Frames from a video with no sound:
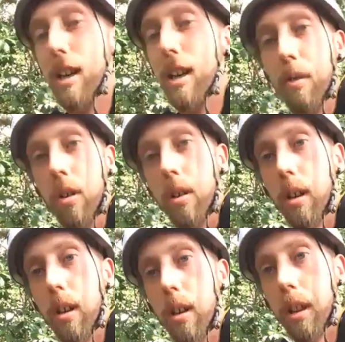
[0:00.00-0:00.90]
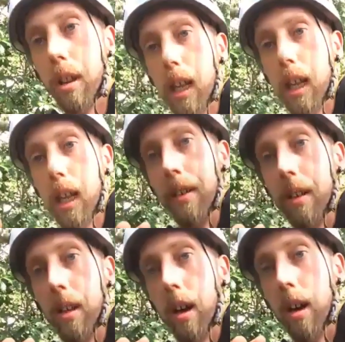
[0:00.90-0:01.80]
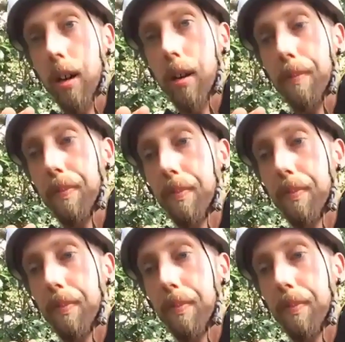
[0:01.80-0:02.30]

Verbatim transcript: but thinking about um,